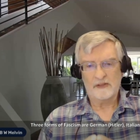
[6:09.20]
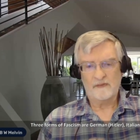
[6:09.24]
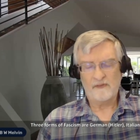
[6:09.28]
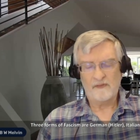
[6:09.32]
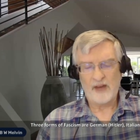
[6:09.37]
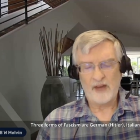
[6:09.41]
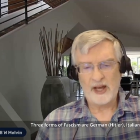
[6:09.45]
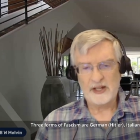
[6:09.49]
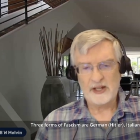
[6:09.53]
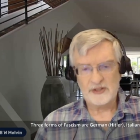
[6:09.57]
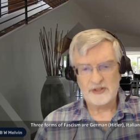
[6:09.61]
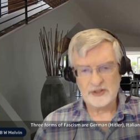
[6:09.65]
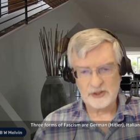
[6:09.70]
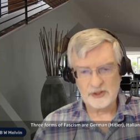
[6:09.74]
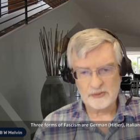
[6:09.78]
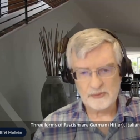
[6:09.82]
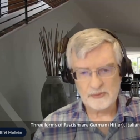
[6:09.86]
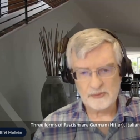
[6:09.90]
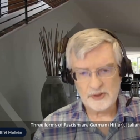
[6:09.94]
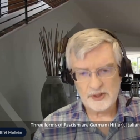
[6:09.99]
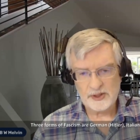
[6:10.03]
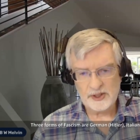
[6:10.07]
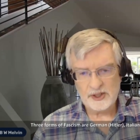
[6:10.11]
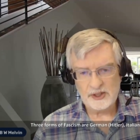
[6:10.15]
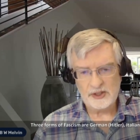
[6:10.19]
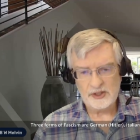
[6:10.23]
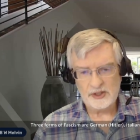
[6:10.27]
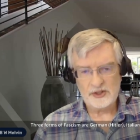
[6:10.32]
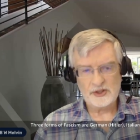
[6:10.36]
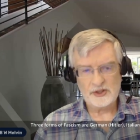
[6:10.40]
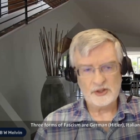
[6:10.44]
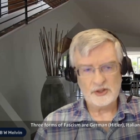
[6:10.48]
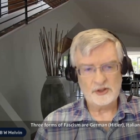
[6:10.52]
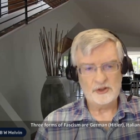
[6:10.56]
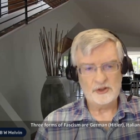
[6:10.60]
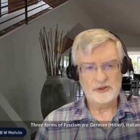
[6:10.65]
fascism each
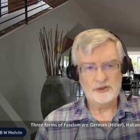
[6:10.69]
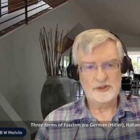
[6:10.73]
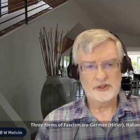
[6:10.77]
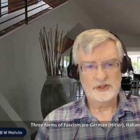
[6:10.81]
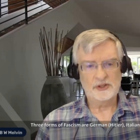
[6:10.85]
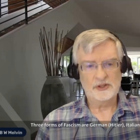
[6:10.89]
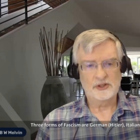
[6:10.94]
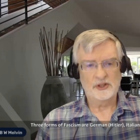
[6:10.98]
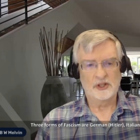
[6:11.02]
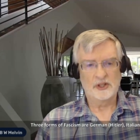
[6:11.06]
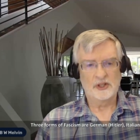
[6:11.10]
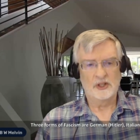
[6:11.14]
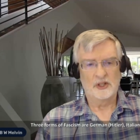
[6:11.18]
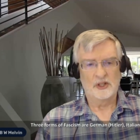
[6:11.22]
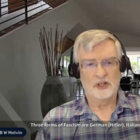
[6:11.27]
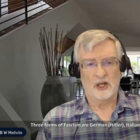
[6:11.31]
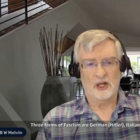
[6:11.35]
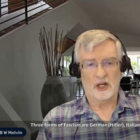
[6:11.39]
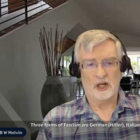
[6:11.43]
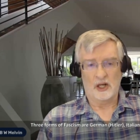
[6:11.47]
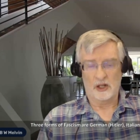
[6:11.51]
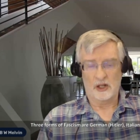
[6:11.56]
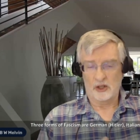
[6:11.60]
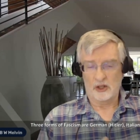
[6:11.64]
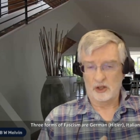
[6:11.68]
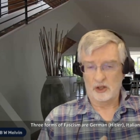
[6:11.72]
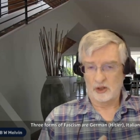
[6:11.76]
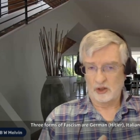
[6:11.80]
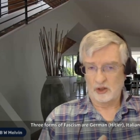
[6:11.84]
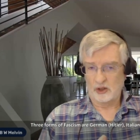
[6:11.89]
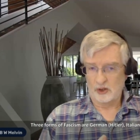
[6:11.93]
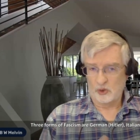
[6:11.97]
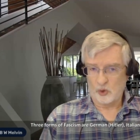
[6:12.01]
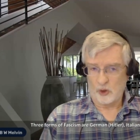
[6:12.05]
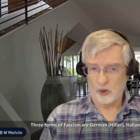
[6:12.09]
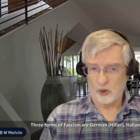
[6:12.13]
uses uh,
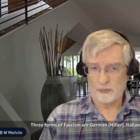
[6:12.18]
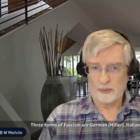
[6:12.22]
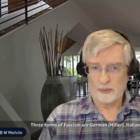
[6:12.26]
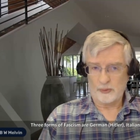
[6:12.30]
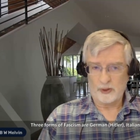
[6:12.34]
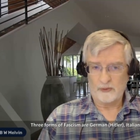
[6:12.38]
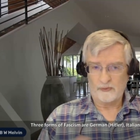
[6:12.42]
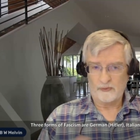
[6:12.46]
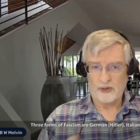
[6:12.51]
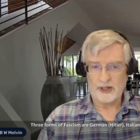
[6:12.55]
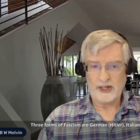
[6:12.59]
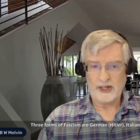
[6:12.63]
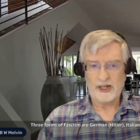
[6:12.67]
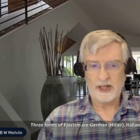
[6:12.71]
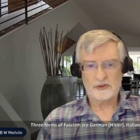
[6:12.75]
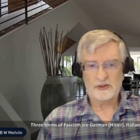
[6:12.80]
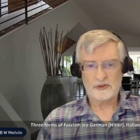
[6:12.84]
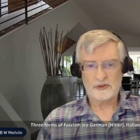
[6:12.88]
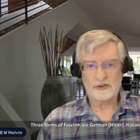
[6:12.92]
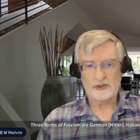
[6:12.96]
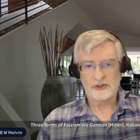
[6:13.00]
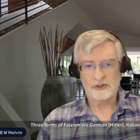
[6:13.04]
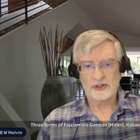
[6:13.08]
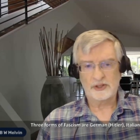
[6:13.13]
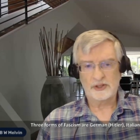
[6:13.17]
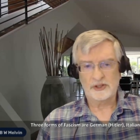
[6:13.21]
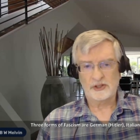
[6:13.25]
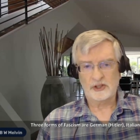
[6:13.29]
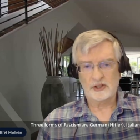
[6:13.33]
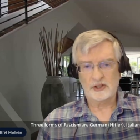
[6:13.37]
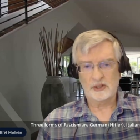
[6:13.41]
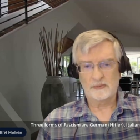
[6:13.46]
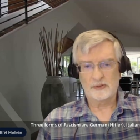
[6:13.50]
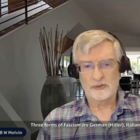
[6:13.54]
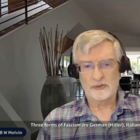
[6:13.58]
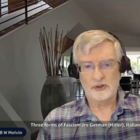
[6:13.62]
corporate financial
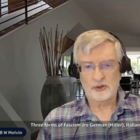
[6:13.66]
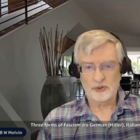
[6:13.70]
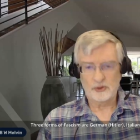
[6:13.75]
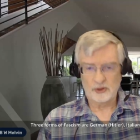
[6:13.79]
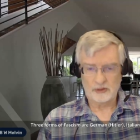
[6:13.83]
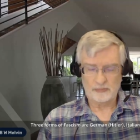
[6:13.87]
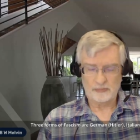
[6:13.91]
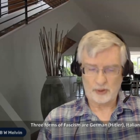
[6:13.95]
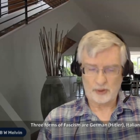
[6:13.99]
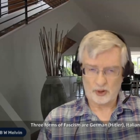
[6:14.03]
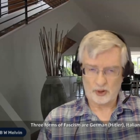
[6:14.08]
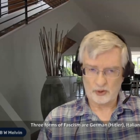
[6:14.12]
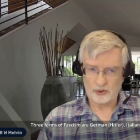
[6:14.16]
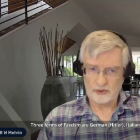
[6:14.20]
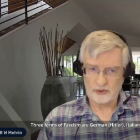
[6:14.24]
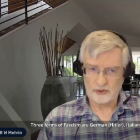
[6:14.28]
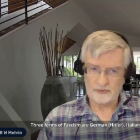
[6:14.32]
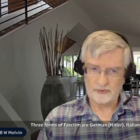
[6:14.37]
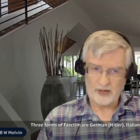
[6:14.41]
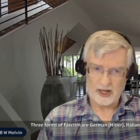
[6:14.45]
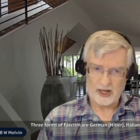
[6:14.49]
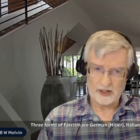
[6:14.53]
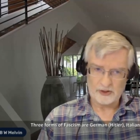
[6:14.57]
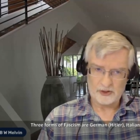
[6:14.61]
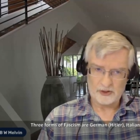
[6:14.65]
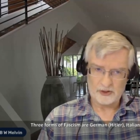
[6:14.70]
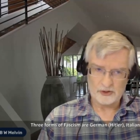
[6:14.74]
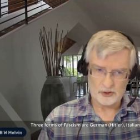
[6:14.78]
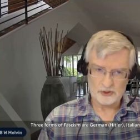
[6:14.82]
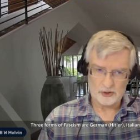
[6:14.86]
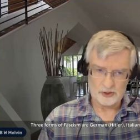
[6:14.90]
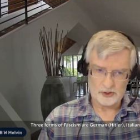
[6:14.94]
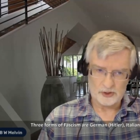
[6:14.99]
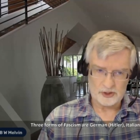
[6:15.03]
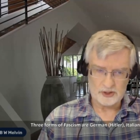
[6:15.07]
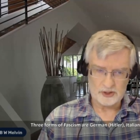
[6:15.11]
systems to impose values
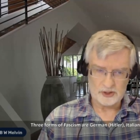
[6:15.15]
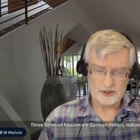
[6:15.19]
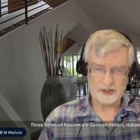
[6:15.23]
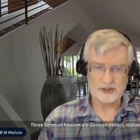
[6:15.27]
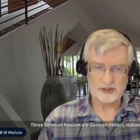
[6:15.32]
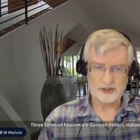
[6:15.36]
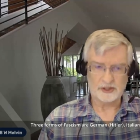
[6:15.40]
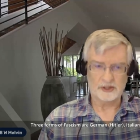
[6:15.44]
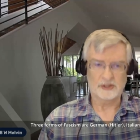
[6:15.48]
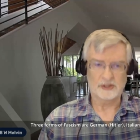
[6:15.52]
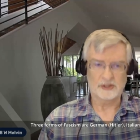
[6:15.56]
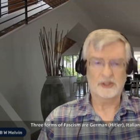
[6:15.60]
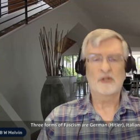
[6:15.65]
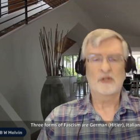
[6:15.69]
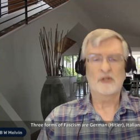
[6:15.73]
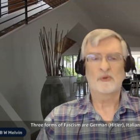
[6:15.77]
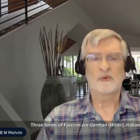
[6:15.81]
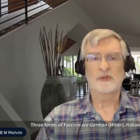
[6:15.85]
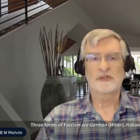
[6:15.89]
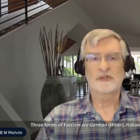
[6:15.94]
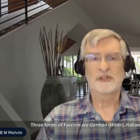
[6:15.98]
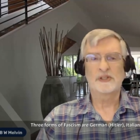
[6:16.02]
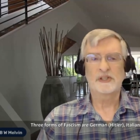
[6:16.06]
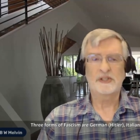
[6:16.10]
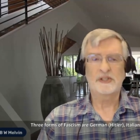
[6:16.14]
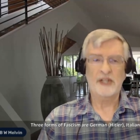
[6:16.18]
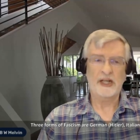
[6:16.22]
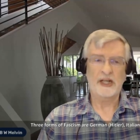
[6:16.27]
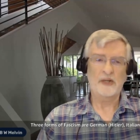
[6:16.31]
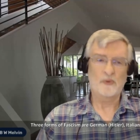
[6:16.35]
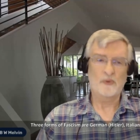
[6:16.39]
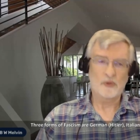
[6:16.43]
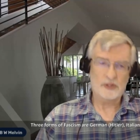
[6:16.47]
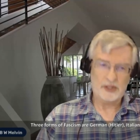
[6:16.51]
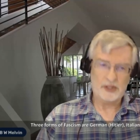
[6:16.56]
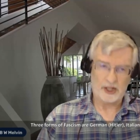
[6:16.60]
on their citizens. In other words, the
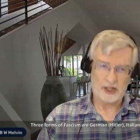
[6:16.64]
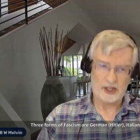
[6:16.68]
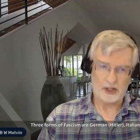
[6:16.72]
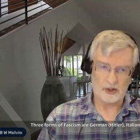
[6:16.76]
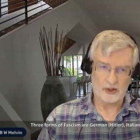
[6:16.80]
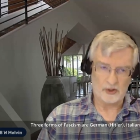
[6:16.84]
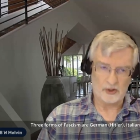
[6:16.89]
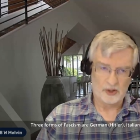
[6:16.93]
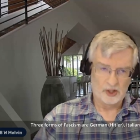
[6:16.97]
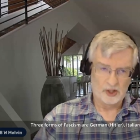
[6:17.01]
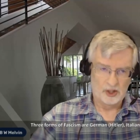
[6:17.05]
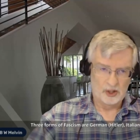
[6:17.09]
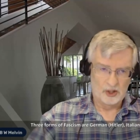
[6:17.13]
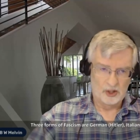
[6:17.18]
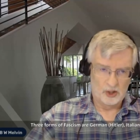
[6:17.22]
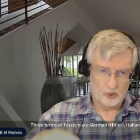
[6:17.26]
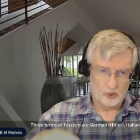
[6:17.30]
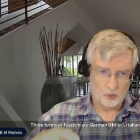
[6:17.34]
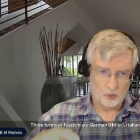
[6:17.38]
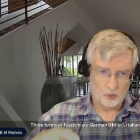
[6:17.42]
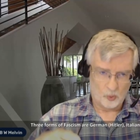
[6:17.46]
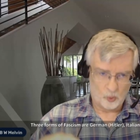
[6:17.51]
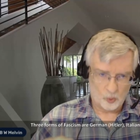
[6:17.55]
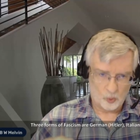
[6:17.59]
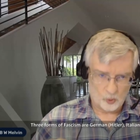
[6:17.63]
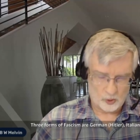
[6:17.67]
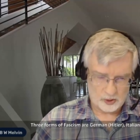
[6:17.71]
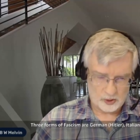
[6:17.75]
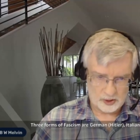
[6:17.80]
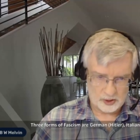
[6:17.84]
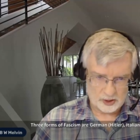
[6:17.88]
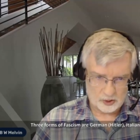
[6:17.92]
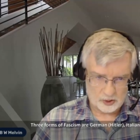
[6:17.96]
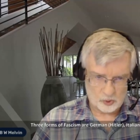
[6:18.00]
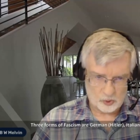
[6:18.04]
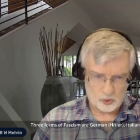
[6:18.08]
state will tell
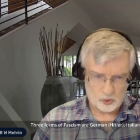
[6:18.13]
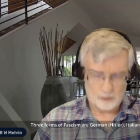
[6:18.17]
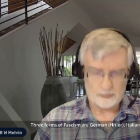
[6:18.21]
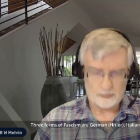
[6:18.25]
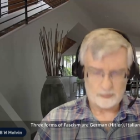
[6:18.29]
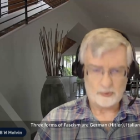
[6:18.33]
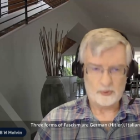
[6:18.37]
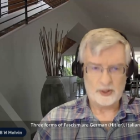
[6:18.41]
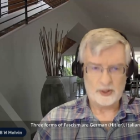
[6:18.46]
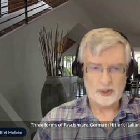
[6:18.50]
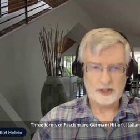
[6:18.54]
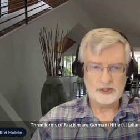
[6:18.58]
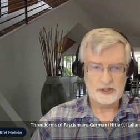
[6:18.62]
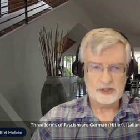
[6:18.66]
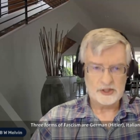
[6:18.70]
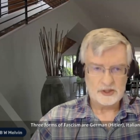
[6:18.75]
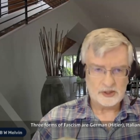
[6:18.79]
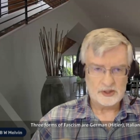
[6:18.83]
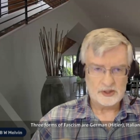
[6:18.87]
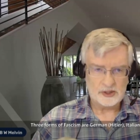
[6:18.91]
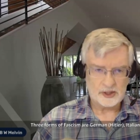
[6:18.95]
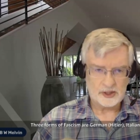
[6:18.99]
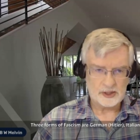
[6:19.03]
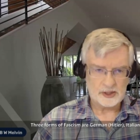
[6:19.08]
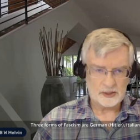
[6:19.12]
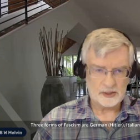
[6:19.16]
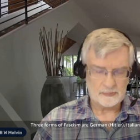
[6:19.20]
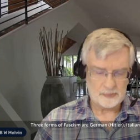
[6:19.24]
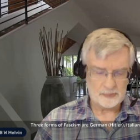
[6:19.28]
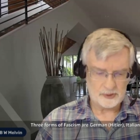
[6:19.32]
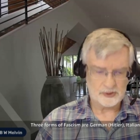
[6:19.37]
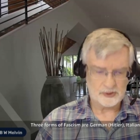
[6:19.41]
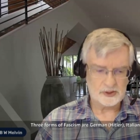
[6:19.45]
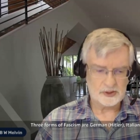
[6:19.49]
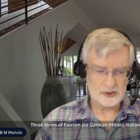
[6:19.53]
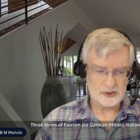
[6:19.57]
the corporations and the
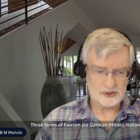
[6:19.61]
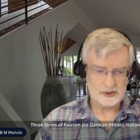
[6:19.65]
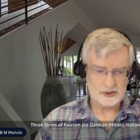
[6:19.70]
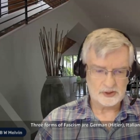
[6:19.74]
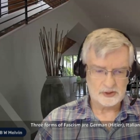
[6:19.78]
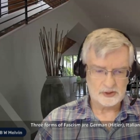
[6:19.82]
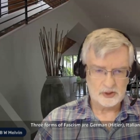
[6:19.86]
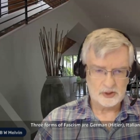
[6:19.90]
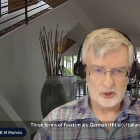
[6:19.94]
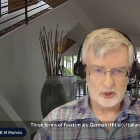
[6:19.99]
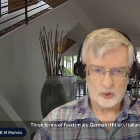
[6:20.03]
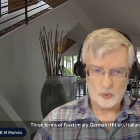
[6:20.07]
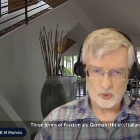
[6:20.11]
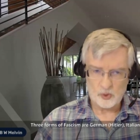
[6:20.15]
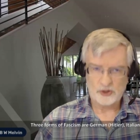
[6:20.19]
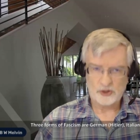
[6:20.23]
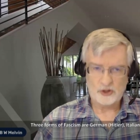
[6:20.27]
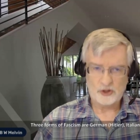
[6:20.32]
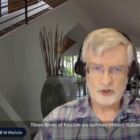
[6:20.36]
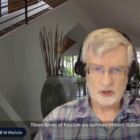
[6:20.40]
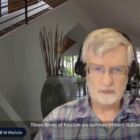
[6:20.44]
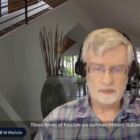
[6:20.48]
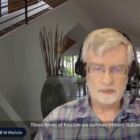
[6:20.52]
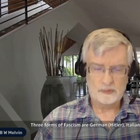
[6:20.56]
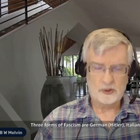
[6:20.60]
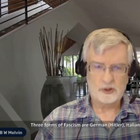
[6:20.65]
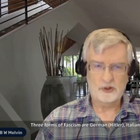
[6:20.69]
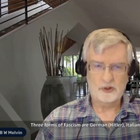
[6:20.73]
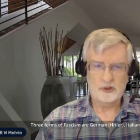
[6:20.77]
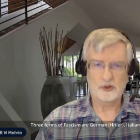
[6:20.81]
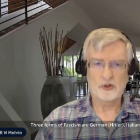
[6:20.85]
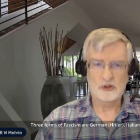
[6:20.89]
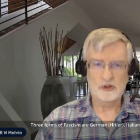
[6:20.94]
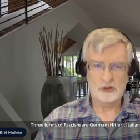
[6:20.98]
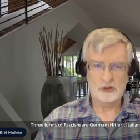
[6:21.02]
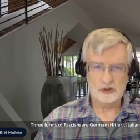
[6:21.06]
businesses what to
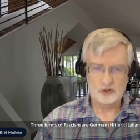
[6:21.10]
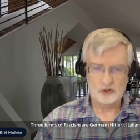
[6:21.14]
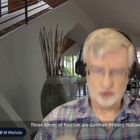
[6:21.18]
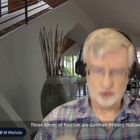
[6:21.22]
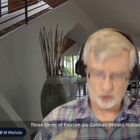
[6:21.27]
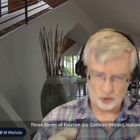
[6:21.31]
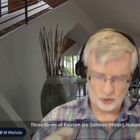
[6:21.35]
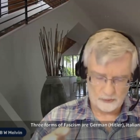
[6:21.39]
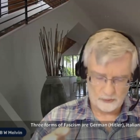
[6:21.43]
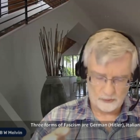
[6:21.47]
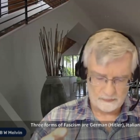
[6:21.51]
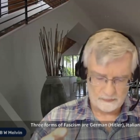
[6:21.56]
produce to